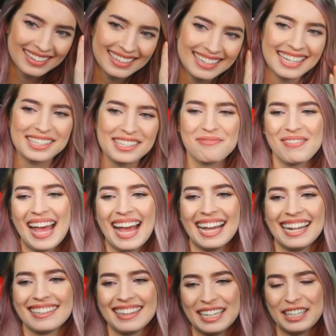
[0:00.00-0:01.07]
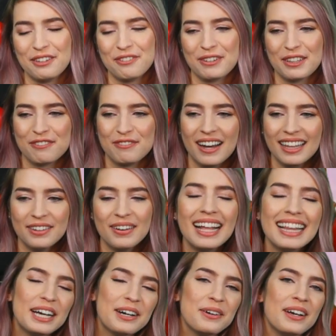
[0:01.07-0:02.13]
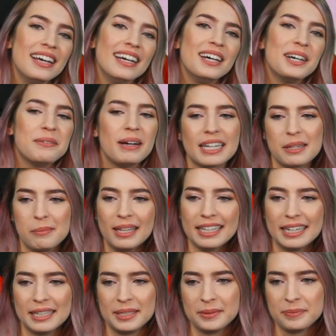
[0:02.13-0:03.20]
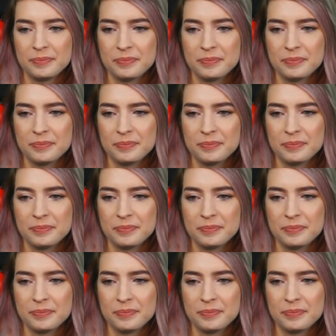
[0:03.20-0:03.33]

Not too bad. Thank you for the follow. Hello. Welcome, welcome.